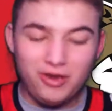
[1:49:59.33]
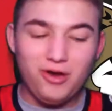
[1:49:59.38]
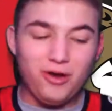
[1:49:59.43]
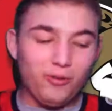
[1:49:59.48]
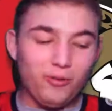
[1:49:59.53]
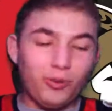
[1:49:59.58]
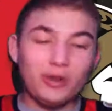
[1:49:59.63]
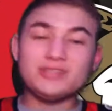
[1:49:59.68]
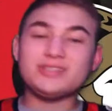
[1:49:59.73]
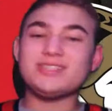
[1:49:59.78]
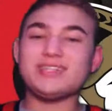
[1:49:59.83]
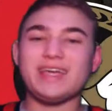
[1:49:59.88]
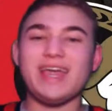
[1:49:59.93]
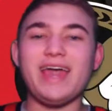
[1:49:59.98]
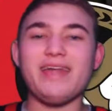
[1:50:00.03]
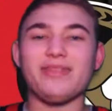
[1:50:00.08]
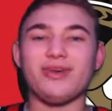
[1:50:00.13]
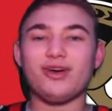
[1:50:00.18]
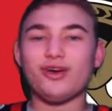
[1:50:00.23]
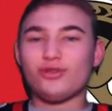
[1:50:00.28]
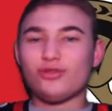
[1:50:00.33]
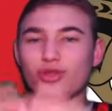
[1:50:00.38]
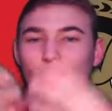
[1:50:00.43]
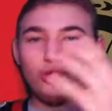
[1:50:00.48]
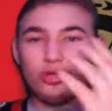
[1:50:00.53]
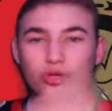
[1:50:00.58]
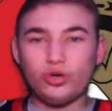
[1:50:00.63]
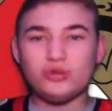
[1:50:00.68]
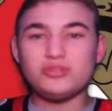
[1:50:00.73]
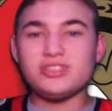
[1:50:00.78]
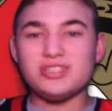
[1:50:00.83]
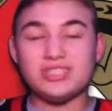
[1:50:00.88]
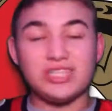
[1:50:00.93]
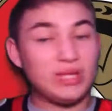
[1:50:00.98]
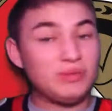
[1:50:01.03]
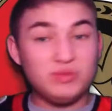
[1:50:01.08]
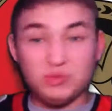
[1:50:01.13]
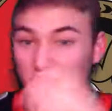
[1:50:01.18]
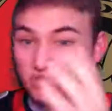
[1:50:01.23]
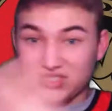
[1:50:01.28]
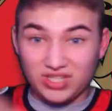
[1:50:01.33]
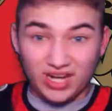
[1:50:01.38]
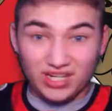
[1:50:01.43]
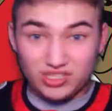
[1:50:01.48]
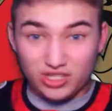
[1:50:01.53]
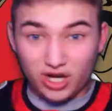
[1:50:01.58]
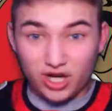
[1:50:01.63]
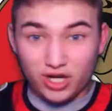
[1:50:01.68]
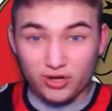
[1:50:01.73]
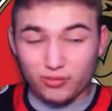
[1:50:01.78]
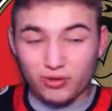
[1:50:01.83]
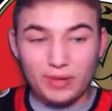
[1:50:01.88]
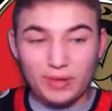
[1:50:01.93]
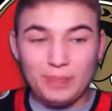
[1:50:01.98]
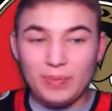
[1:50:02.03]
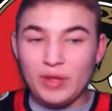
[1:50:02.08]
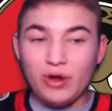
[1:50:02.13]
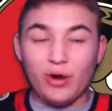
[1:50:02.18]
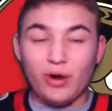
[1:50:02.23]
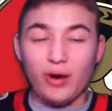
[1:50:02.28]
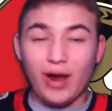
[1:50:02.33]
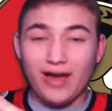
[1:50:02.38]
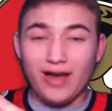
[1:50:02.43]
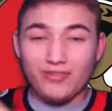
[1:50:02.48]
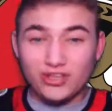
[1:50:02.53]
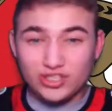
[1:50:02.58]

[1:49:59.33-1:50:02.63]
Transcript: once again, the losing teams besides Ottawa are having a